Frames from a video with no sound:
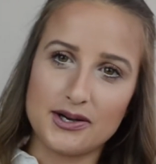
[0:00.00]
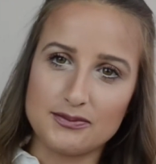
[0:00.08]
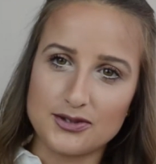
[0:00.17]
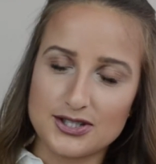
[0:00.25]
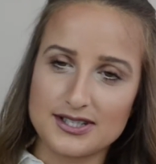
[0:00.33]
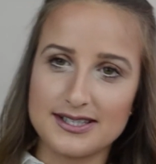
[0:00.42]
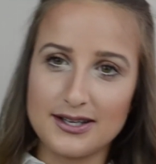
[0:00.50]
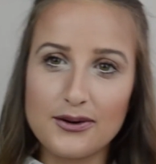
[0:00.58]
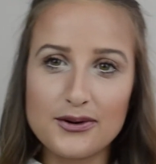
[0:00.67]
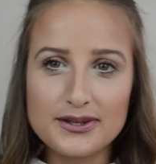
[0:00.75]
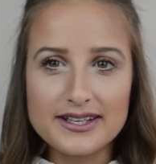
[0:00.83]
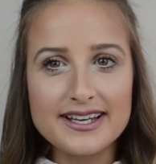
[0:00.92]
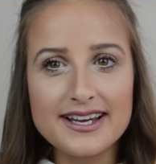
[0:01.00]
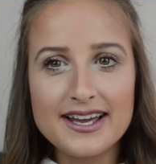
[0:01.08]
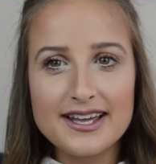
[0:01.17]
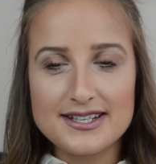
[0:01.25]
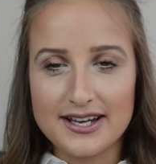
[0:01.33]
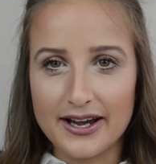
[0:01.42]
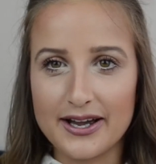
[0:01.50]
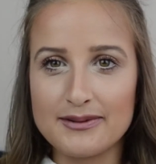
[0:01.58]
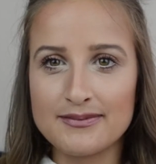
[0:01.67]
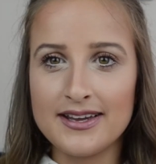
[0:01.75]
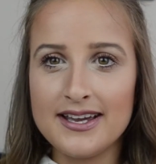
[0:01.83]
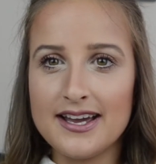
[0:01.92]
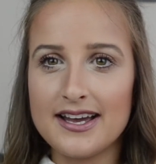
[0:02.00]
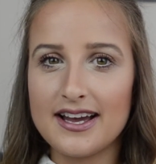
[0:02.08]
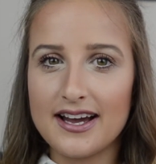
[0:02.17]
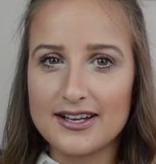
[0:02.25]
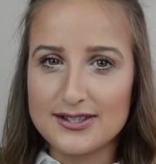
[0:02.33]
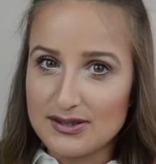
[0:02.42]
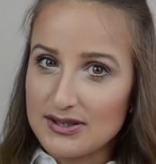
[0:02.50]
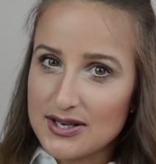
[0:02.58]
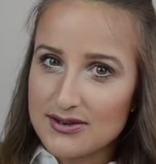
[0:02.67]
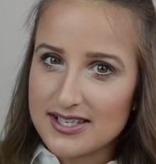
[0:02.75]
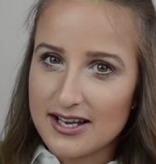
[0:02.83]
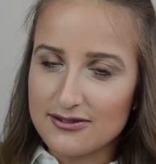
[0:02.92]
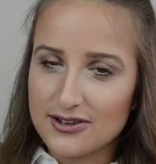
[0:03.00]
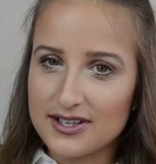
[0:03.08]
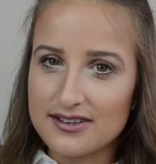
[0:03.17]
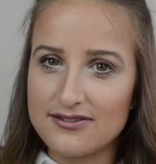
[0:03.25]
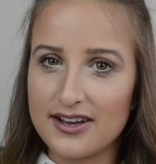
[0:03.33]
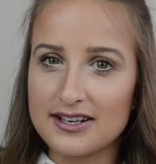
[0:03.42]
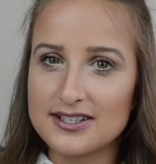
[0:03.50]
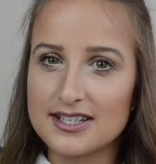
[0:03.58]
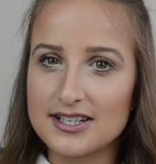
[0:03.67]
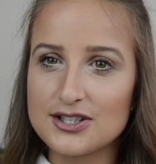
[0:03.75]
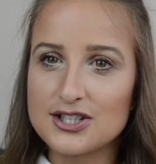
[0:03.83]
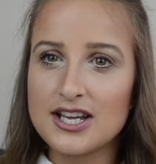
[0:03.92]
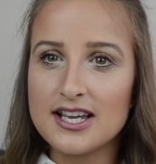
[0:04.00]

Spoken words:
which is the only time a studio is ever an advantage.